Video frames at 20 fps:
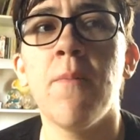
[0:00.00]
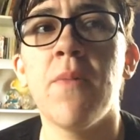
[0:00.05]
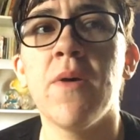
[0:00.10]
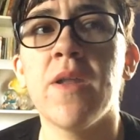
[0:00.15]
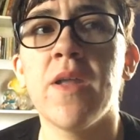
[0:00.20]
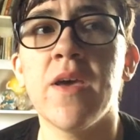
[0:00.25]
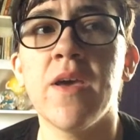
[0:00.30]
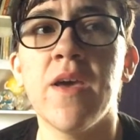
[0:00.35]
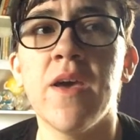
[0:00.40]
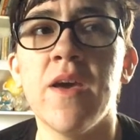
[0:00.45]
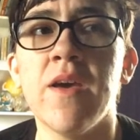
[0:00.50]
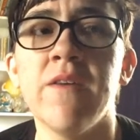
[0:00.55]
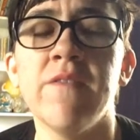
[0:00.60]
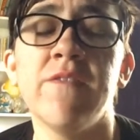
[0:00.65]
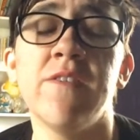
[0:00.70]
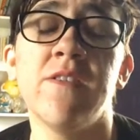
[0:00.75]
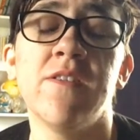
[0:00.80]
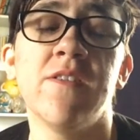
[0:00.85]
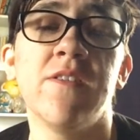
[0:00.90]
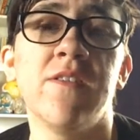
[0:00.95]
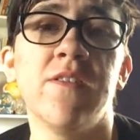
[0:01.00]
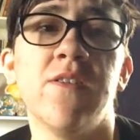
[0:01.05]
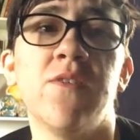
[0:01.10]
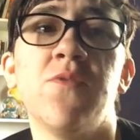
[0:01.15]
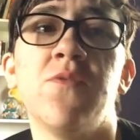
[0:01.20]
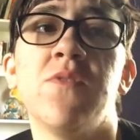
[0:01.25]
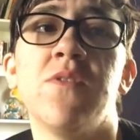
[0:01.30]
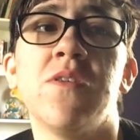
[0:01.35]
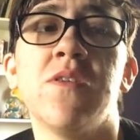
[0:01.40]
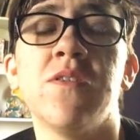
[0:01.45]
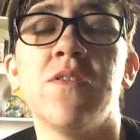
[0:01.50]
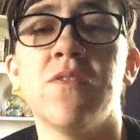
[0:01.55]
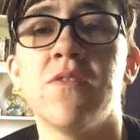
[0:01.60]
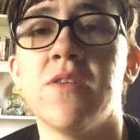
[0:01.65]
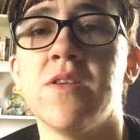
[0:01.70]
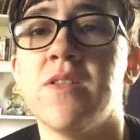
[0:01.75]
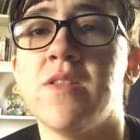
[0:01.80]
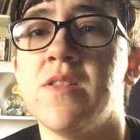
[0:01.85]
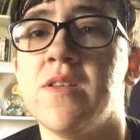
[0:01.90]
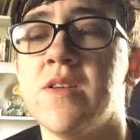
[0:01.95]
but I have shown
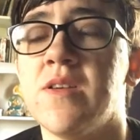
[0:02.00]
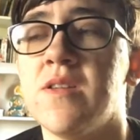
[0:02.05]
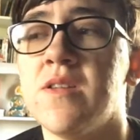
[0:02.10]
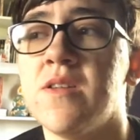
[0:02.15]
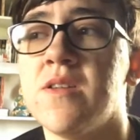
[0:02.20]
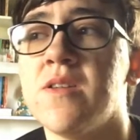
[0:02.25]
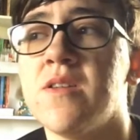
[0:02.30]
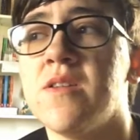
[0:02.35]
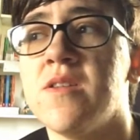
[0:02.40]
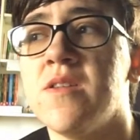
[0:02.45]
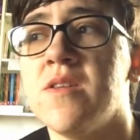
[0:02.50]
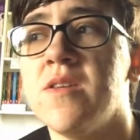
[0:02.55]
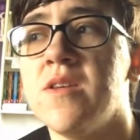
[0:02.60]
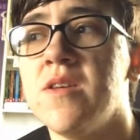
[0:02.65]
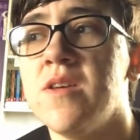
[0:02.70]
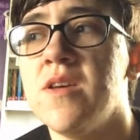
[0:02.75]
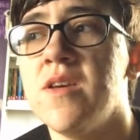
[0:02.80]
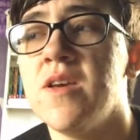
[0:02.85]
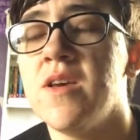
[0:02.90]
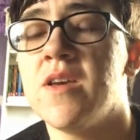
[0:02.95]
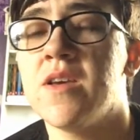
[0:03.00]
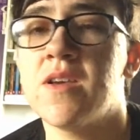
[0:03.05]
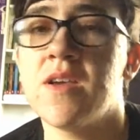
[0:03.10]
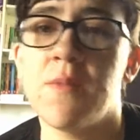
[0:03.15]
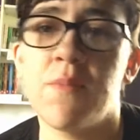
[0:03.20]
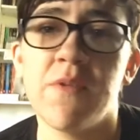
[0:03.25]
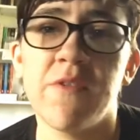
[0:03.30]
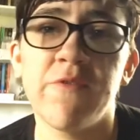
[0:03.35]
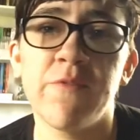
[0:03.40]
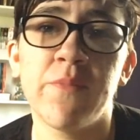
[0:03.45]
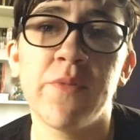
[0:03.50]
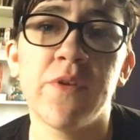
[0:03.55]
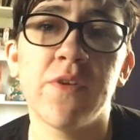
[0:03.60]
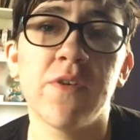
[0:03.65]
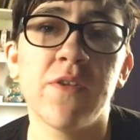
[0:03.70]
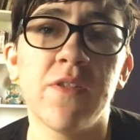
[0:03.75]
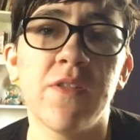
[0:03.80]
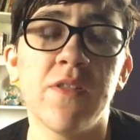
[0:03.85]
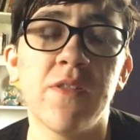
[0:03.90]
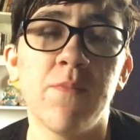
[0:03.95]
interest in a couple of
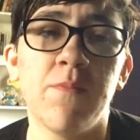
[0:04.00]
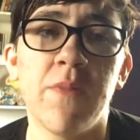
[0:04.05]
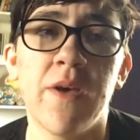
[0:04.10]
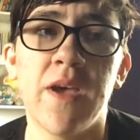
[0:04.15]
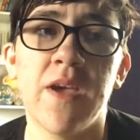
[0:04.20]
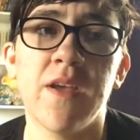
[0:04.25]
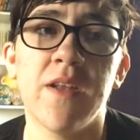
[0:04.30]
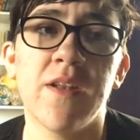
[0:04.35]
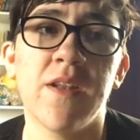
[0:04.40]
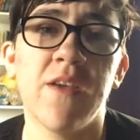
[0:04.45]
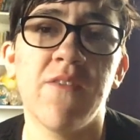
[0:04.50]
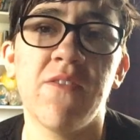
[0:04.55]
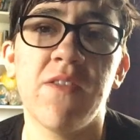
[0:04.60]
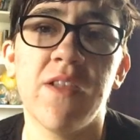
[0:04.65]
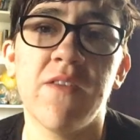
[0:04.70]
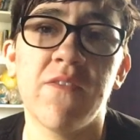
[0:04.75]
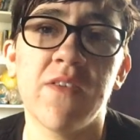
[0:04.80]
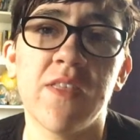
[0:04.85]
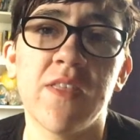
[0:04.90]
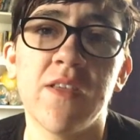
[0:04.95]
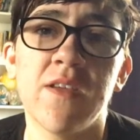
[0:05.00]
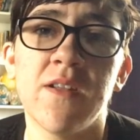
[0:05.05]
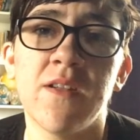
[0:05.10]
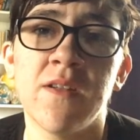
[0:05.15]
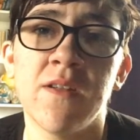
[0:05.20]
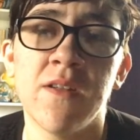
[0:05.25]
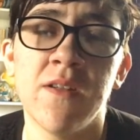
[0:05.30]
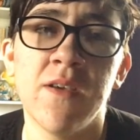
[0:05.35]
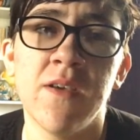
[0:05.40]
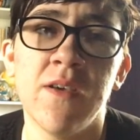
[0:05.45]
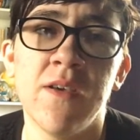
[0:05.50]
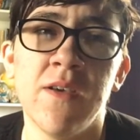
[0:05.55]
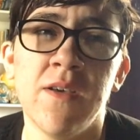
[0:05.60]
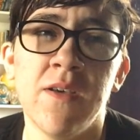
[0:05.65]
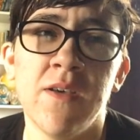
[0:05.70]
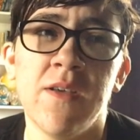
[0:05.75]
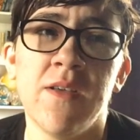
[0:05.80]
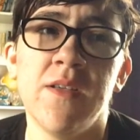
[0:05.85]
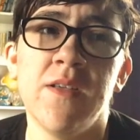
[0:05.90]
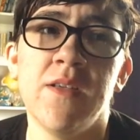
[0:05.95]
books by David Levithan
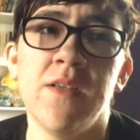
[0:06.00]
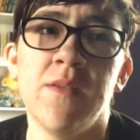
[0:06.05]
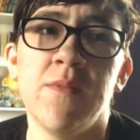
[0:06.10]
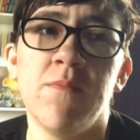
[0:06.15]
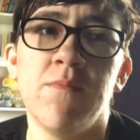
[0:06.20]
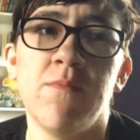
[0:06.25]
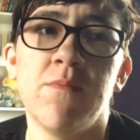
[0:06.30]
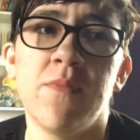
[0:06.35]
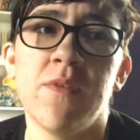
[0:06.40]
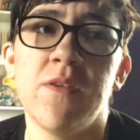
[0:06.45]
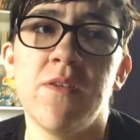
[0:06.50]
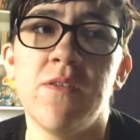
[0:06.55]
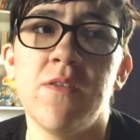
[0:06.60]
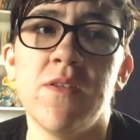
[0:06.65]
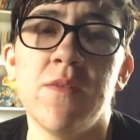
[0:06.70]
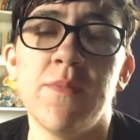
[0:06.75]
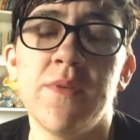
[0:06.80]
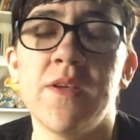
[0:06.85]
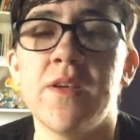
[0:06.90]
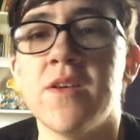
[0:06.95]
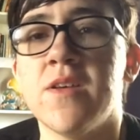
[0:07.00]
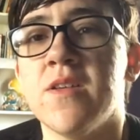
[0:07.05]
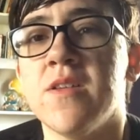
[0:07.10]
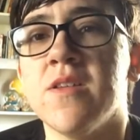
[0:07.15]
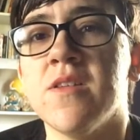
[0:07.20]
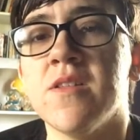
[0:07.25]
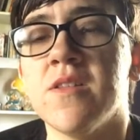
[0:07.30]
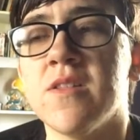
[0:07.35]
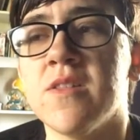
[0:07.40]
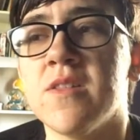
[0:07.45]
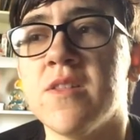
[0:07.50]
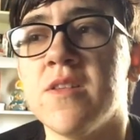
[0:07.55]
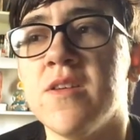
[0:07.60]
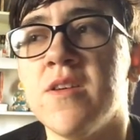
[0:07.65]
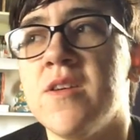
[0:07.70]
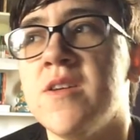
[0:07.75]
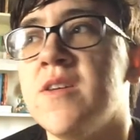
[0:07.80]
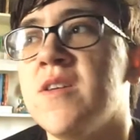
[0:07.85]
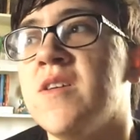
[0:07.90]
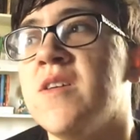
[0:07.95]
purely because
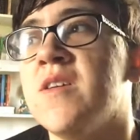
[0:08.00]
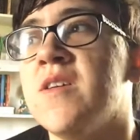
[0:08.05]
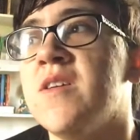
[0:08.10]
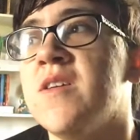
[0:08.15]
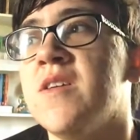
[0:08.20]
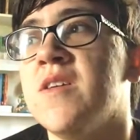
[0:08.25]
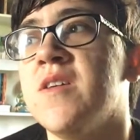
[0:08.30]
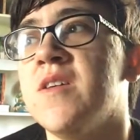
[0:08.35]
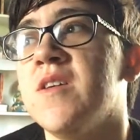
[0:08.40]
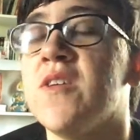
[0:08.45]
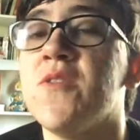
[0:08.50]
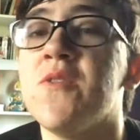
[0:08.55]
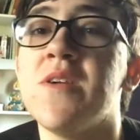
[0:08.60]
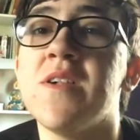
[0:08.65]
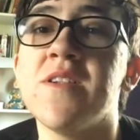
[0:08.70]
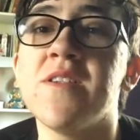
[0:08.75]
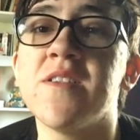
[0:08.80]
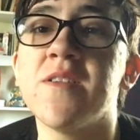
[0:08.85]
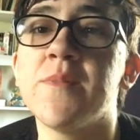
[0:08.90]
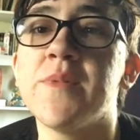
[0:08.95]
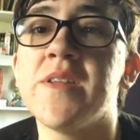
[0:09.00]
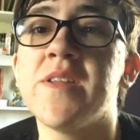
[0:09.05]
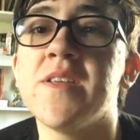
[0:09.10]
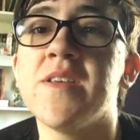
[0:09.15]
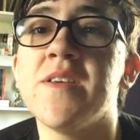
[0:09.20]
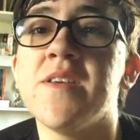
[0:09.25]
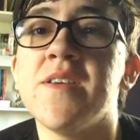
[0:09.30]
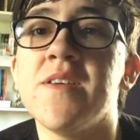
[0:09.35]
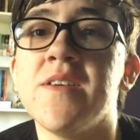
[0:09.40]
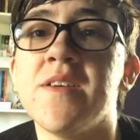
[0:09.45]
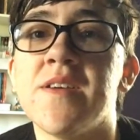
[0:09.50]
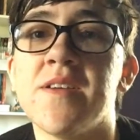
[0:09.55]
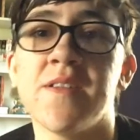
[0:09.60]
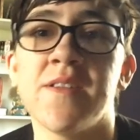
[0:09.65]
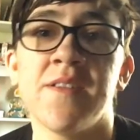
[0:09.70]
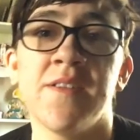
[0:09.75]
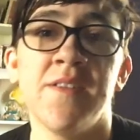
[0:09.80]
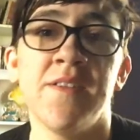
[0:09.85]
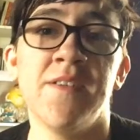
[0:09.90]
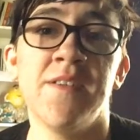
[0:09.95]
they're LGBT
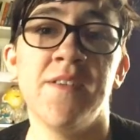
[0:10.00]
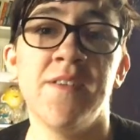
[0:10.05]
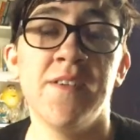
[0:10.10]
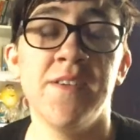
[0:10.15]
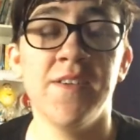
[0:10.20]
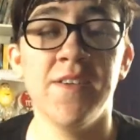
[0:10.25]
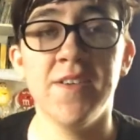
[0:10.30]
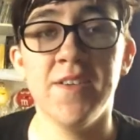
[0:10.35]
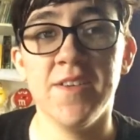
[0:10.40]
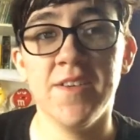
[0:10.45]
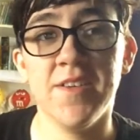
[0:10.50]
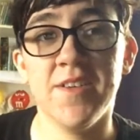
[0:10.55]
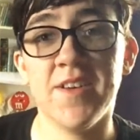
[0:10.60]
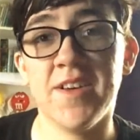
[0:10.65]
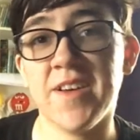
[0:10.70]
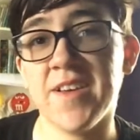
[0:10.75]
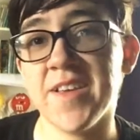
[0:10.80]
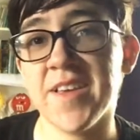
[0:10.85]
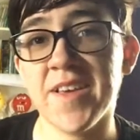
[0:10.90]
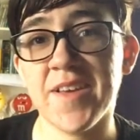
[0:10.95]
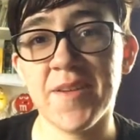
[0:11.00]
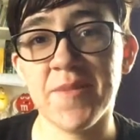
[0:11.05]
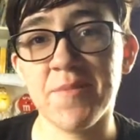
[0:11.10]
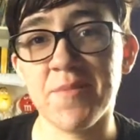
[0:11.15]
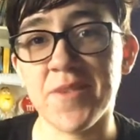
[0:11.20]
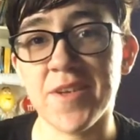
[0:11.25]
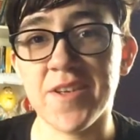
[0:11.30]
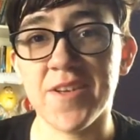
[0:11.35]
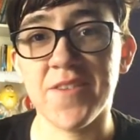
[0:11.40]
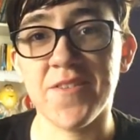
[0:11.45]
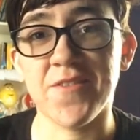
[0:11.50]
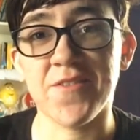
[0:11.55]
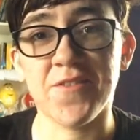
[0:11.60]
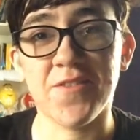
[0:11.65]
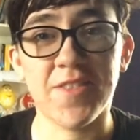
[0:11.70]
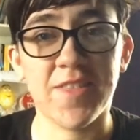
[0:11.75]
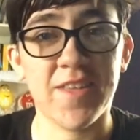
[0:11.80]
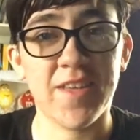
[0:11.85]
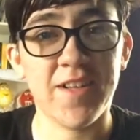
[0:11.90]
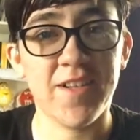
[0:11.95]
and I am of
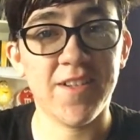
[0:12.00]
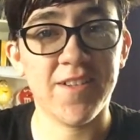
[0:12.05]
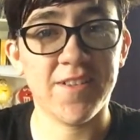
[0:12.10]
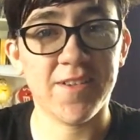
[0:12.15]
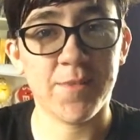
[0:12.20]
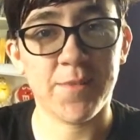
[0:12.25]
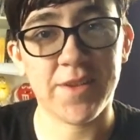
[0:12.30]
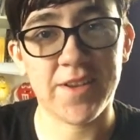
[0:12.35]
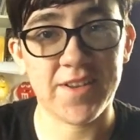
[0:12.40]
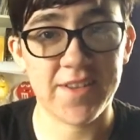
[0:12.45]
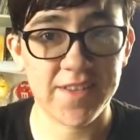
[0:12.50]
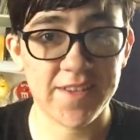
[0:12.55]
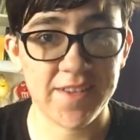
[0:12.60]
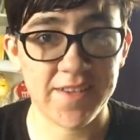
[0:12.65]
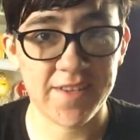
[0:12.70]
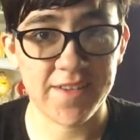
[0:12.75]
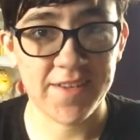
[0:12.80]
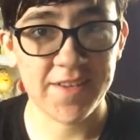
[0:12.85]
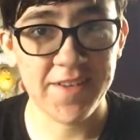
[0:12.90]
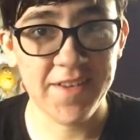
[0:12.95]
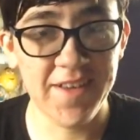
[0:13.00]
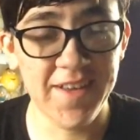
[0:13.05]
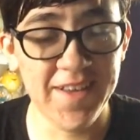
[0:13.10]
the LGBT.